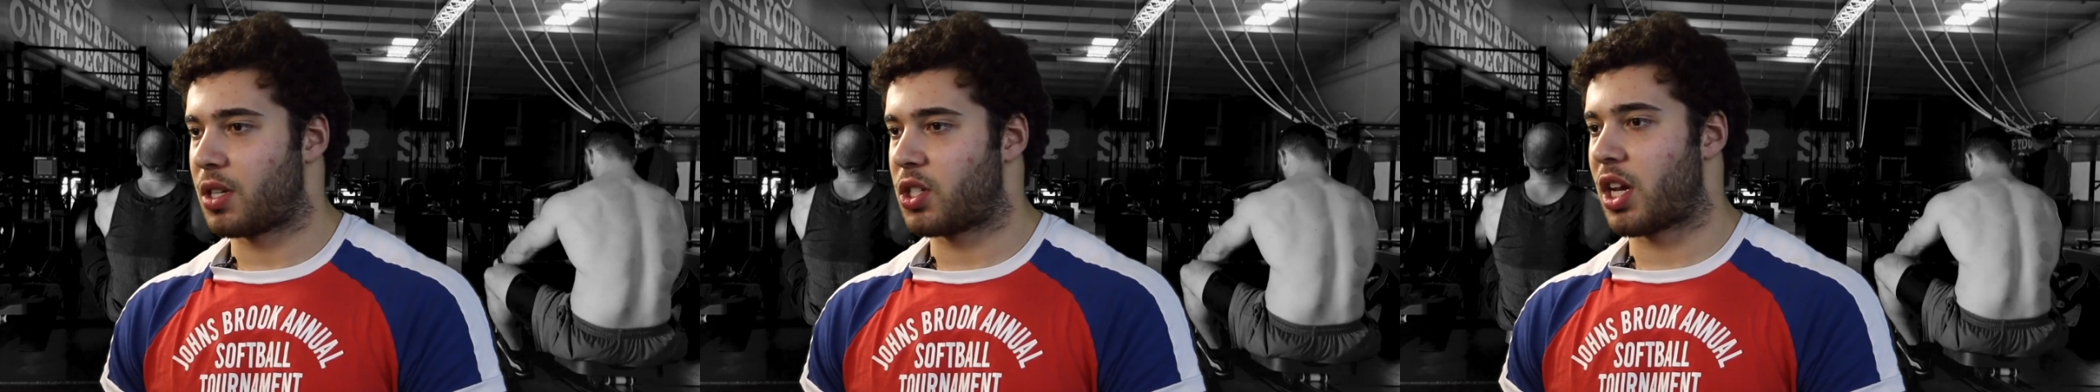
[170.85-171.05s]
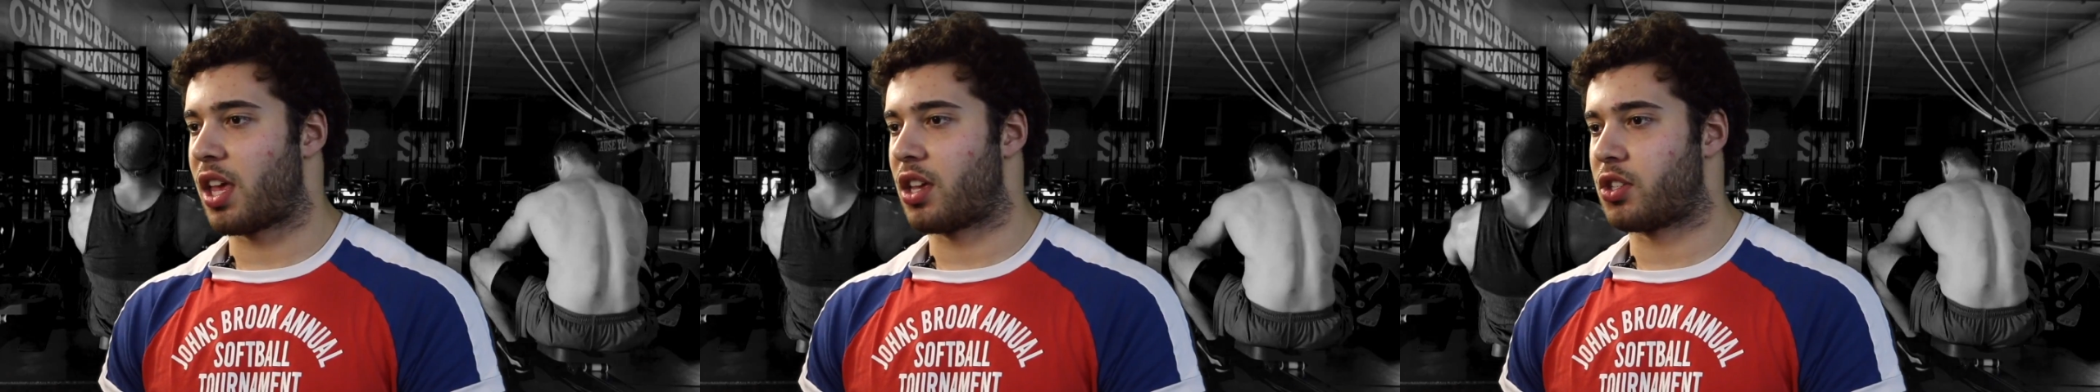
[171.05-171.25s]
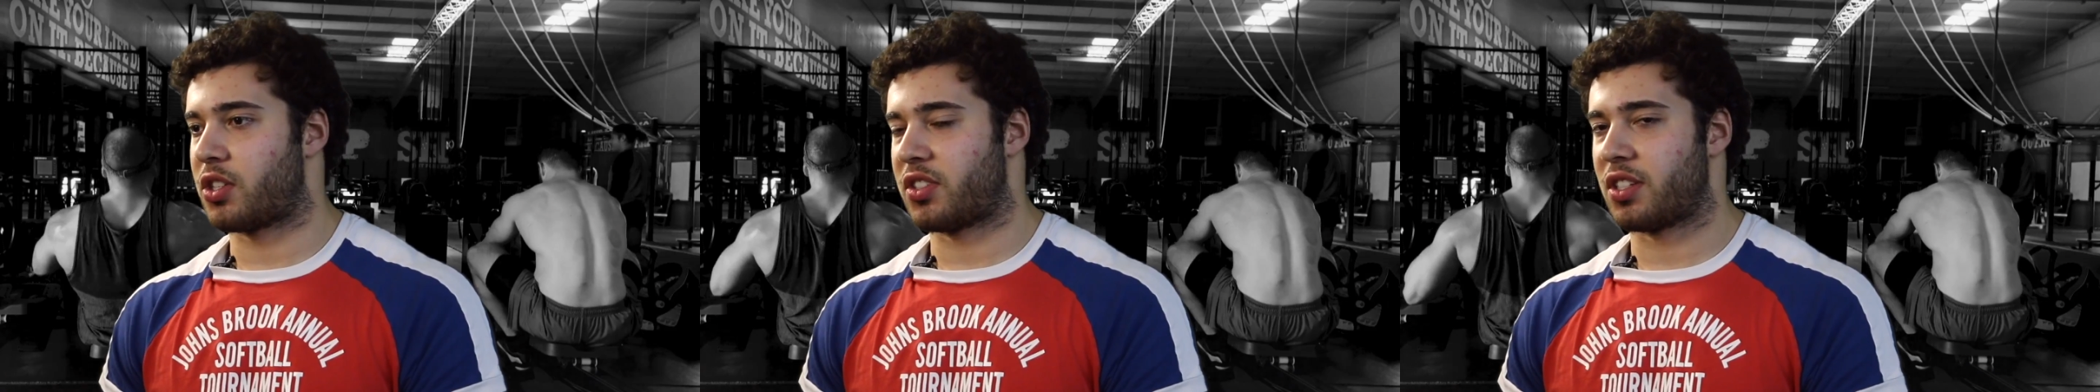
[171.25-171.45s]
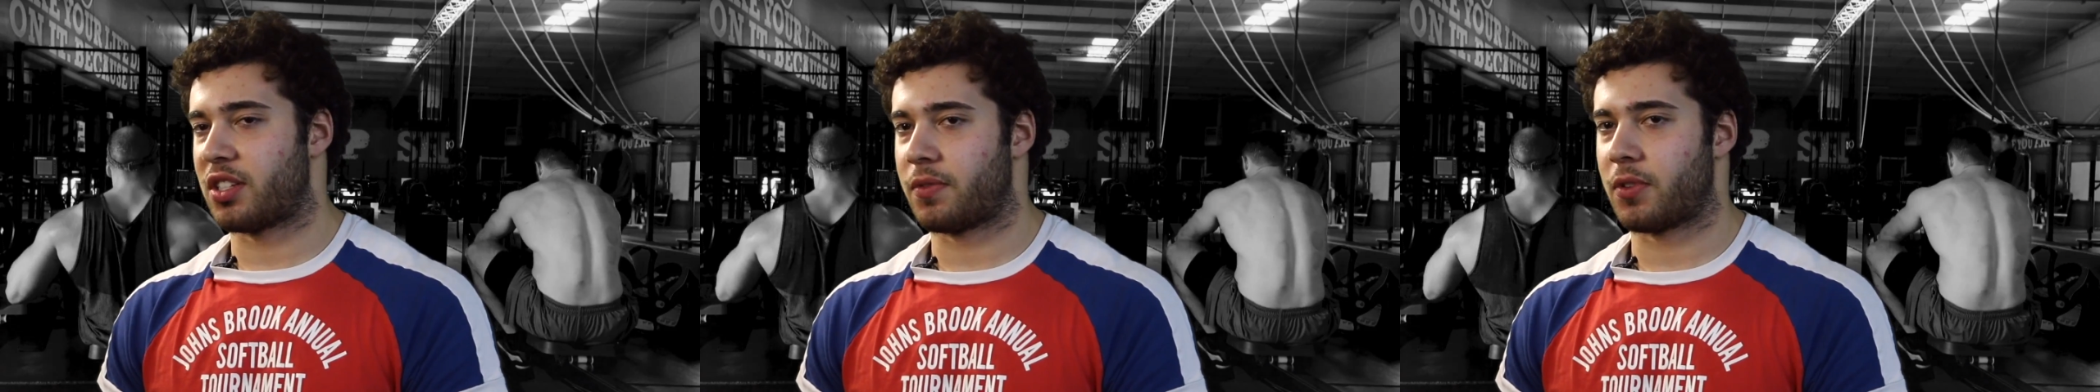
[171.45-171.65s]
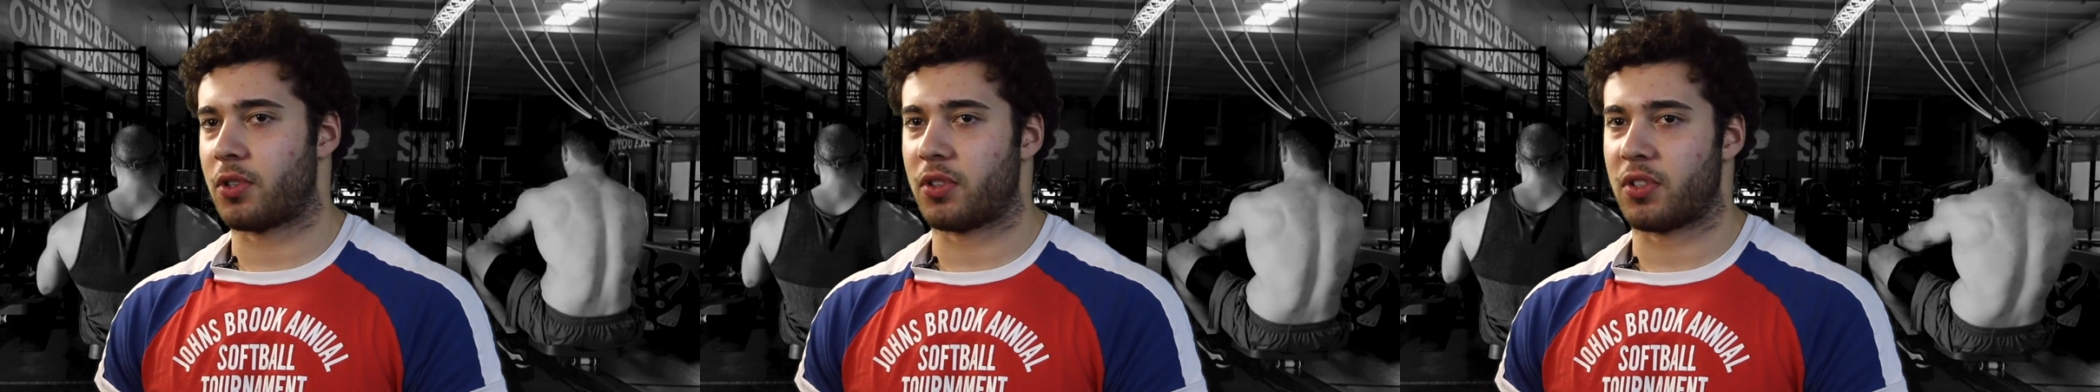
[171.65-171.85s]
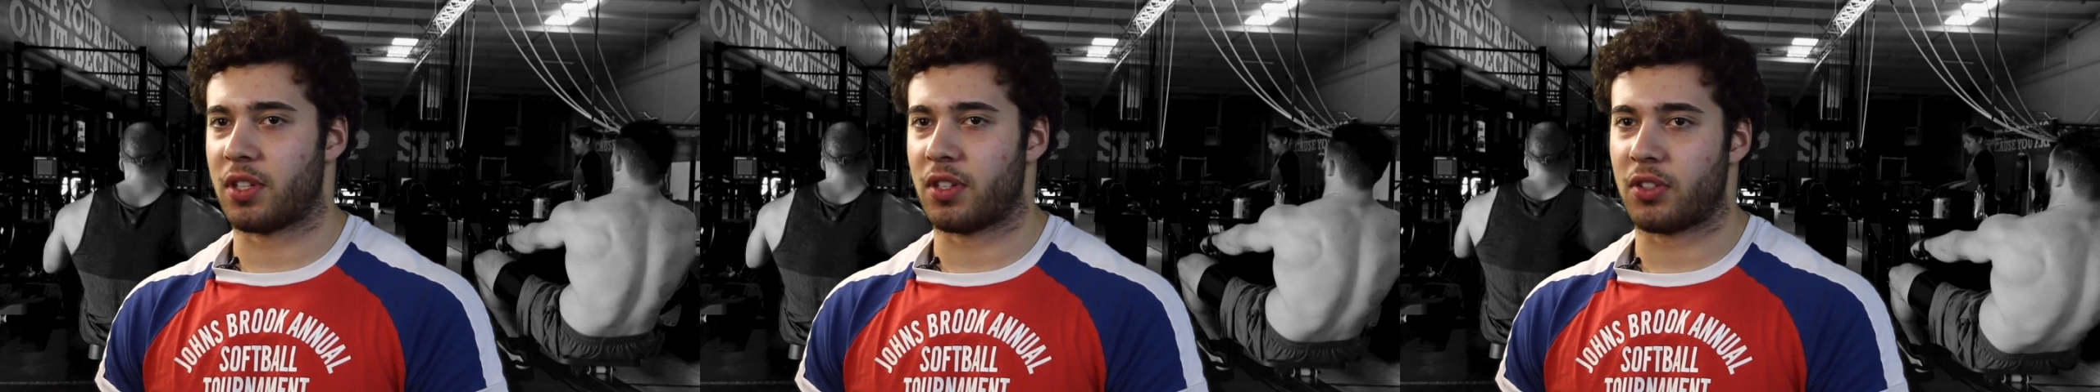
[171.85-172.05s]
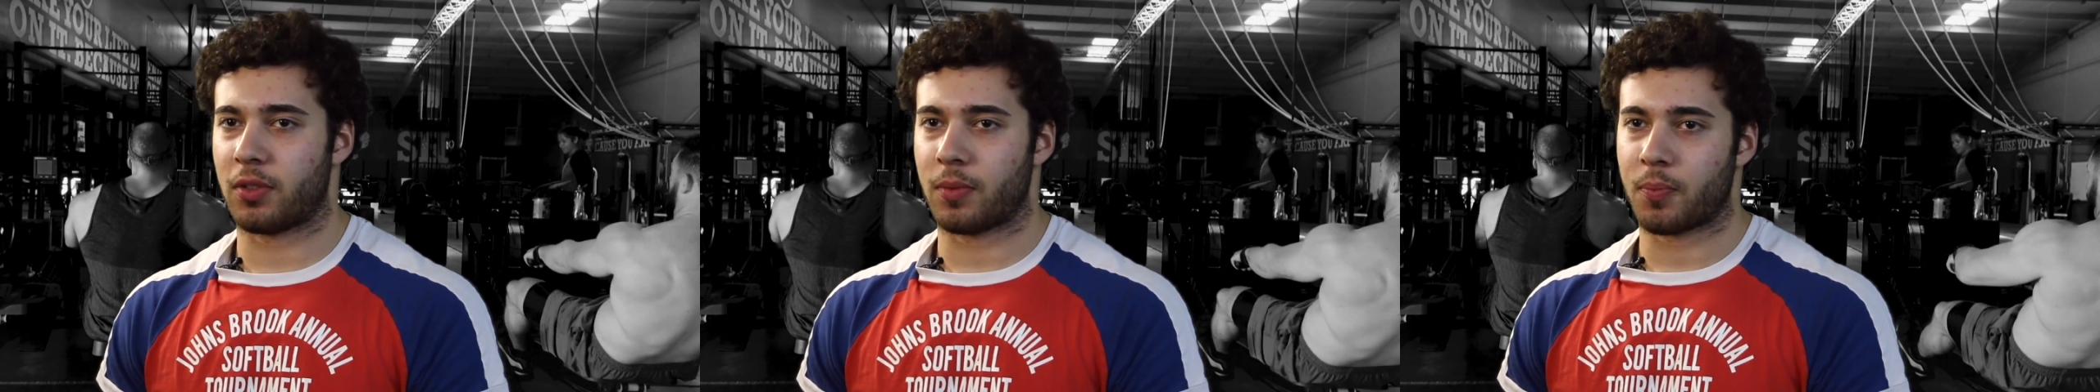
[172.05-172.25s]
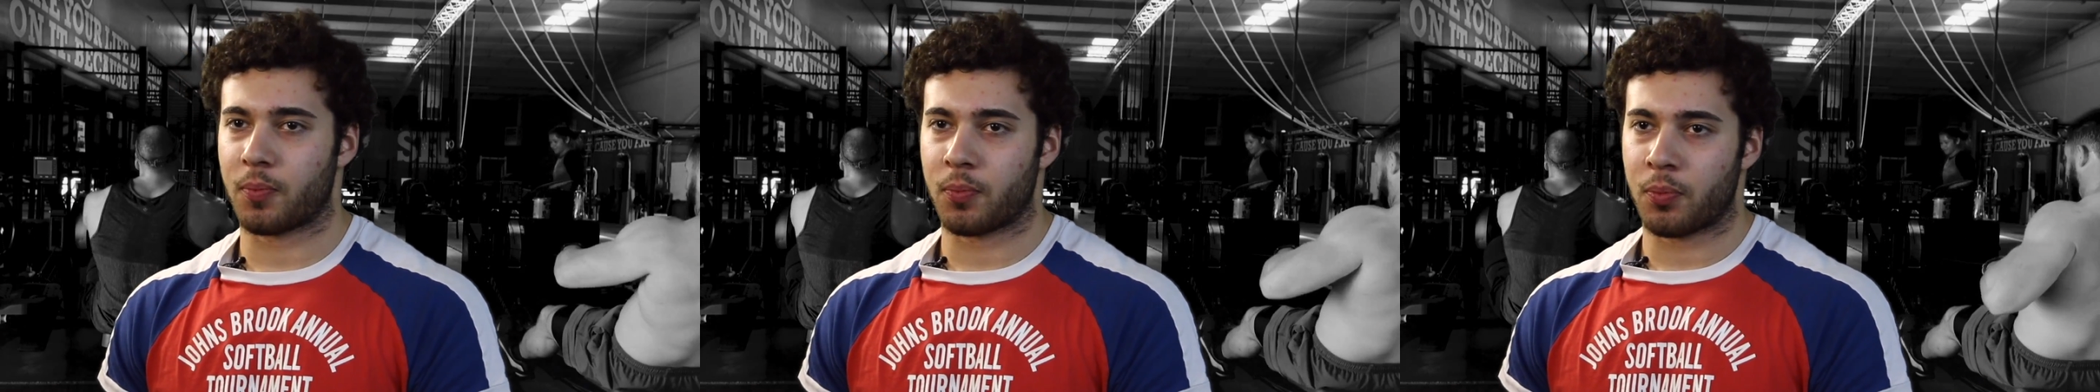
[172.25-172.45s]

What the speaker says: challenges and difficulties.